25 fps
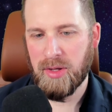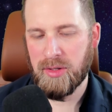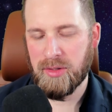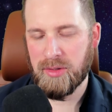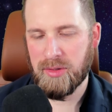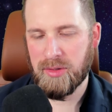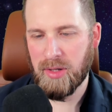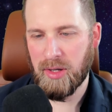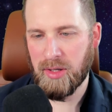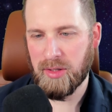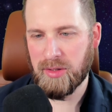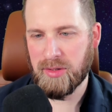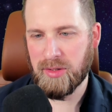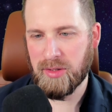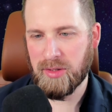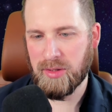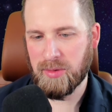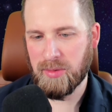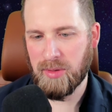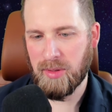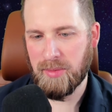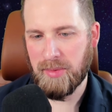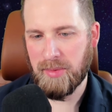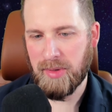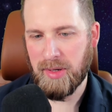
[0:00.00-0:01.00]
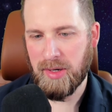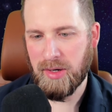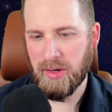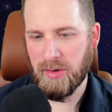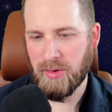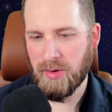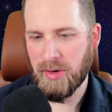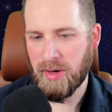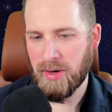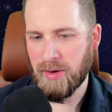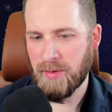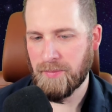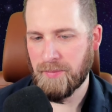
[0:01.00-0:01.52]
So that's just what I'm going to
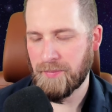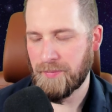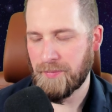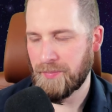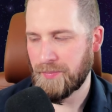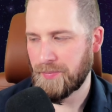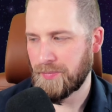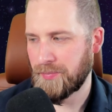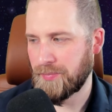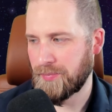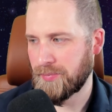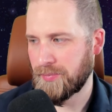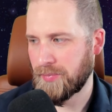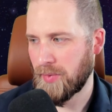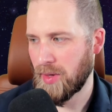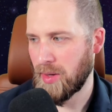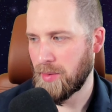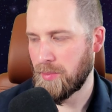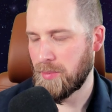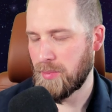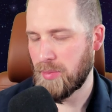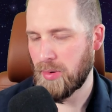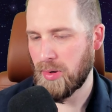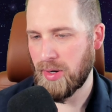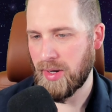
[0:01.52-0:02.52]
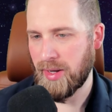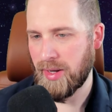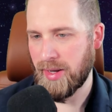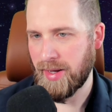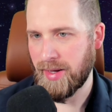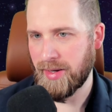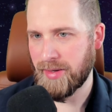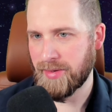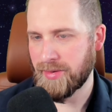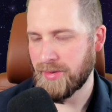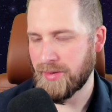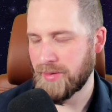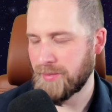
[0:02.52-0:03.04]
do here. Pretty
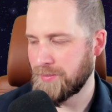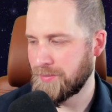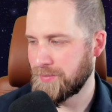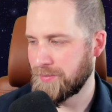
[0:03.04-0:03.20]
easy.